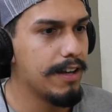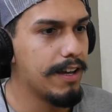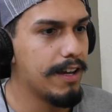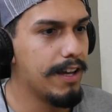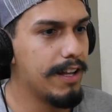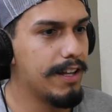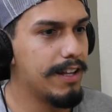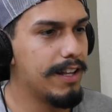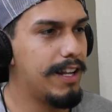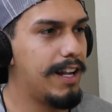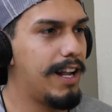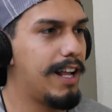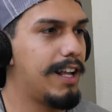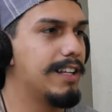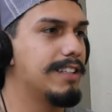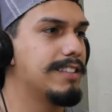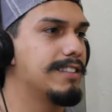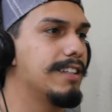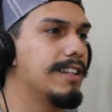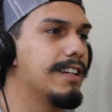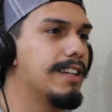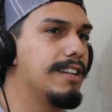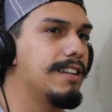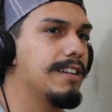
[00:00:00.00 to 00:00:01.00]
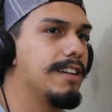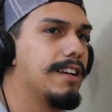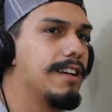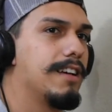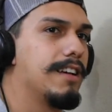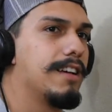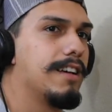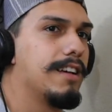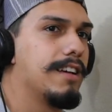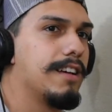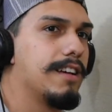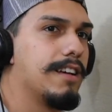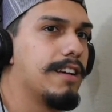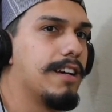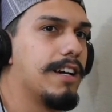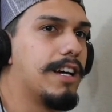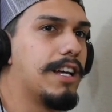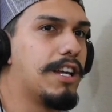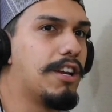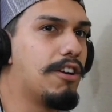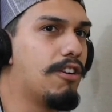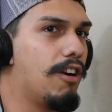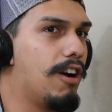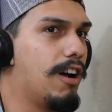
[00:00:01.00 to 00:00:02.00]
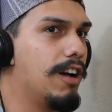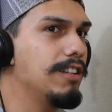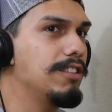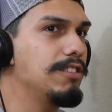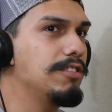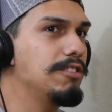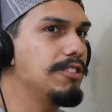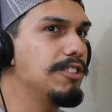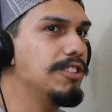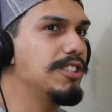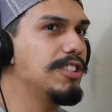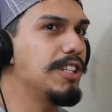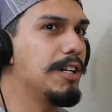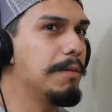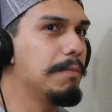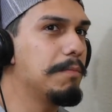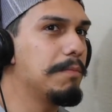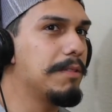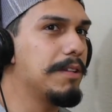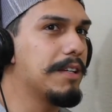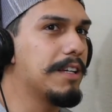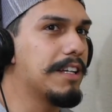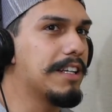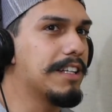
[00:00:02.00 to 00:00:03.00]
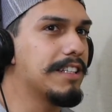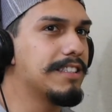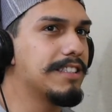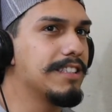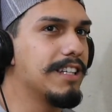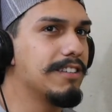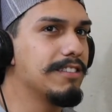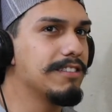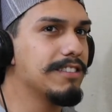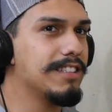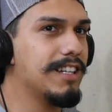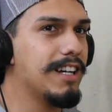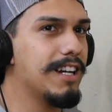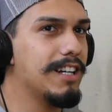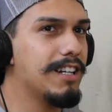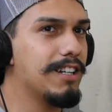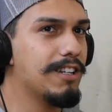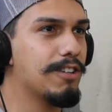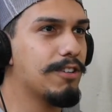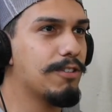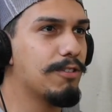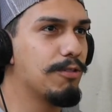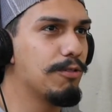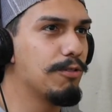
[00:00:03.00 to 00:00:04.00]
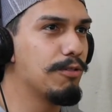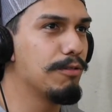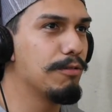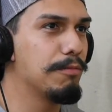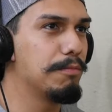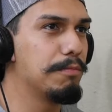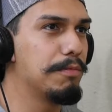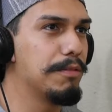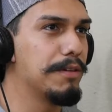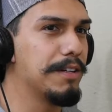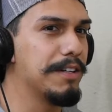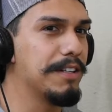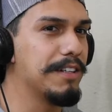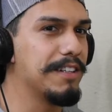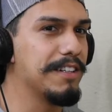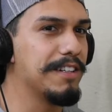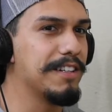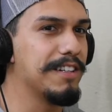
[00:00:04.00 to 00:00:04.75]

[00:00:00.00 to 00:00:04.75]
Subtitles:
And then I said, you're onto something. It sounds kind of cool, but